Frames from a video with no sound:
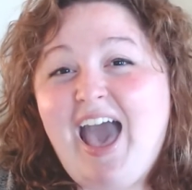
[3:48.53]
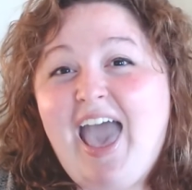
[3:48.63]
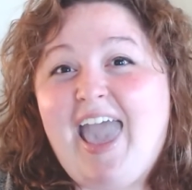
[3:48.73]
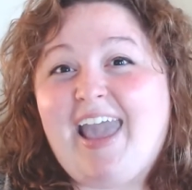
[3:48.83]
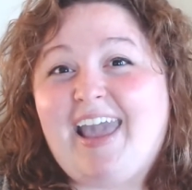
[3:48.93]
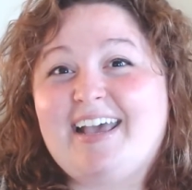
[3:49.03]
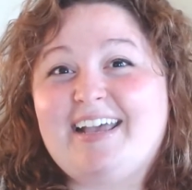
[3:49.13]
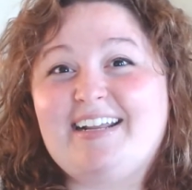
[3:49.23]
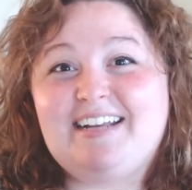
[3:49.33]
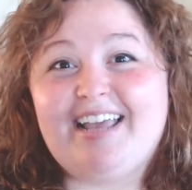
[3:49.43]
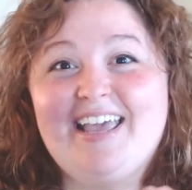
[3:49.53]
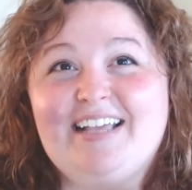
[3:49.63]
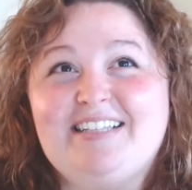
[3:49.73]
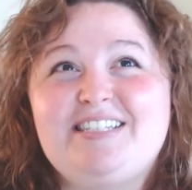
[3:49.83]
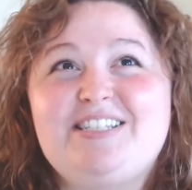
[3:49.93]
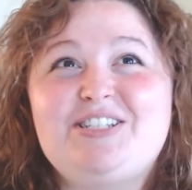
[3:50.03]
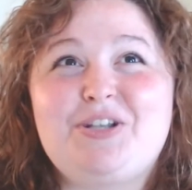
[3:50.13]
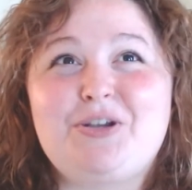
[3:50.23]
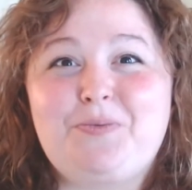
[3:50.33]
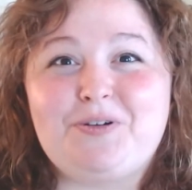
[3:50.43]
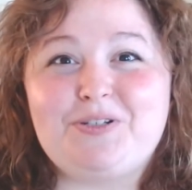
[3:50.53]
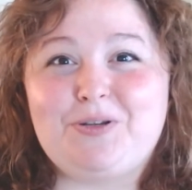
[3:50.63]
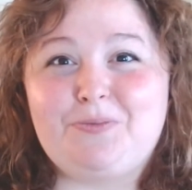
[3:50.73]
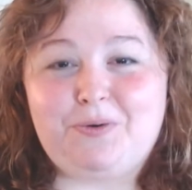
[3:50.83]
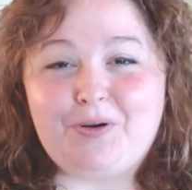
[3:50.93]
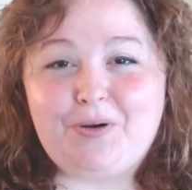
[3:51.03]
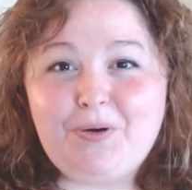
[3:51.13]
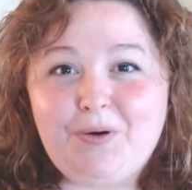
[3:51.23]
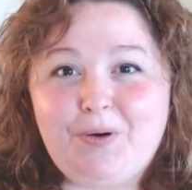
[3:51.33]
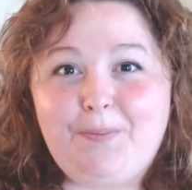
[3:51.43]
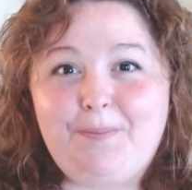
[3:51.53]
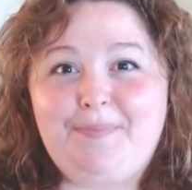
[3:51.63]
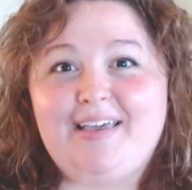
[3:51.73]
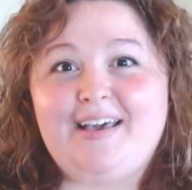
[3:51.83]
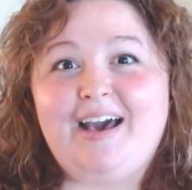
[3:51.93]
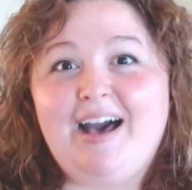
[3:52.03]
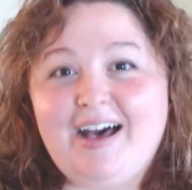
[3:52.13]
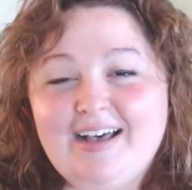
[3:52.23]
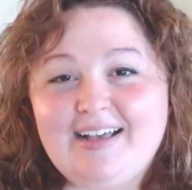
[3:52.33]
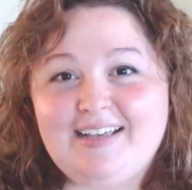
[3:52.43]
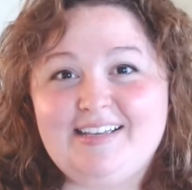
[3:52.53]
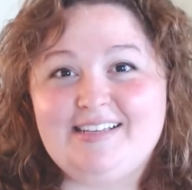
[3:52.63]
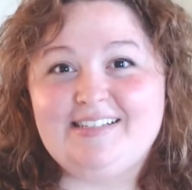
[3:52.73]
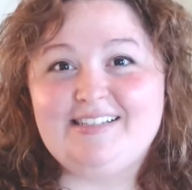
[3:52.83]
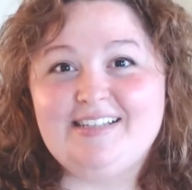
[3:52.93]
And it's super, super cool because